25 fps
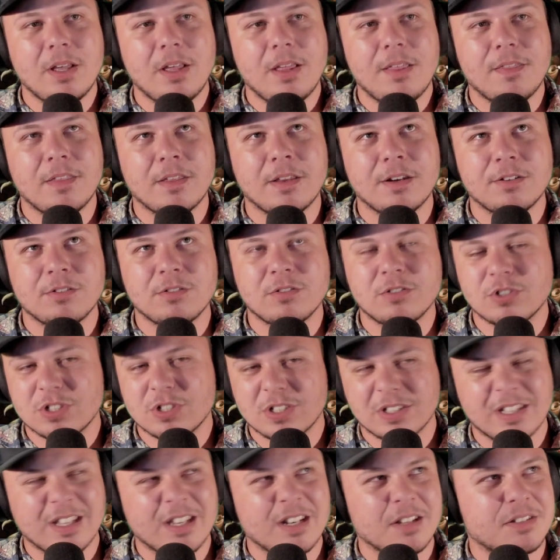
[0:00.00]
then just
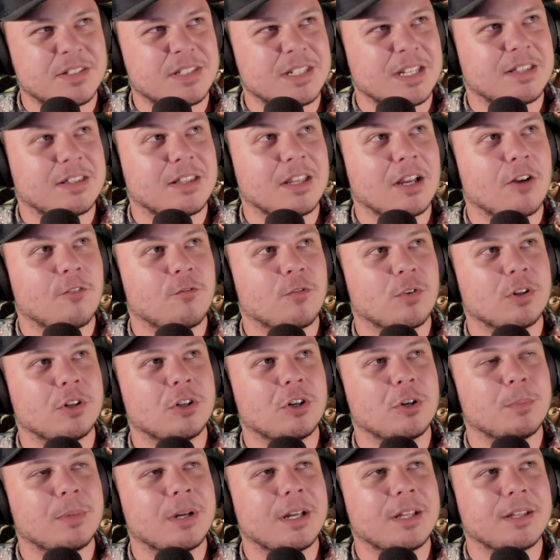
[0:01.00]
let it sit there for a
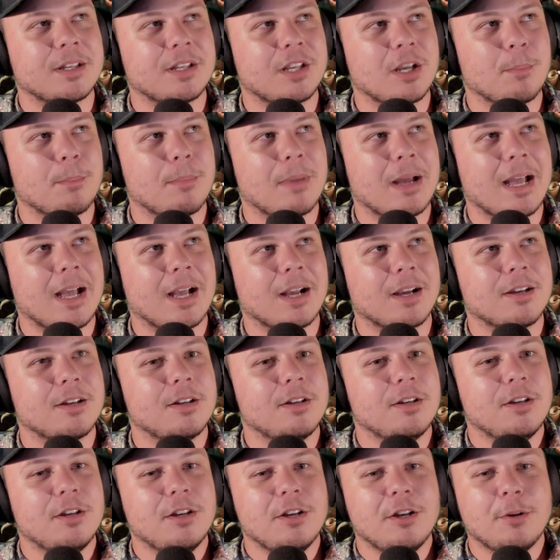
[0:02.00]
little bit and then come back.
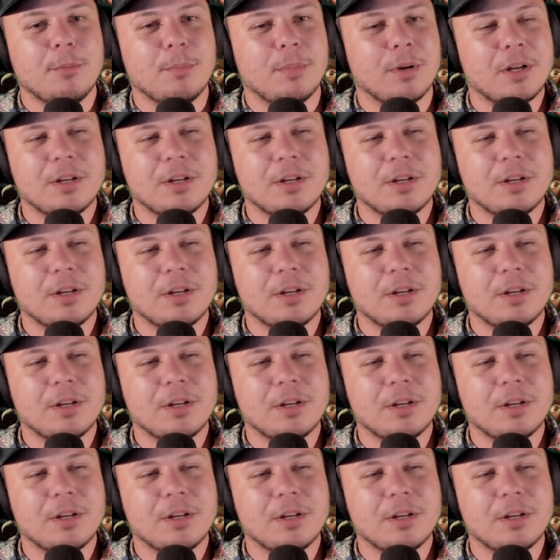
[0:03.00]
But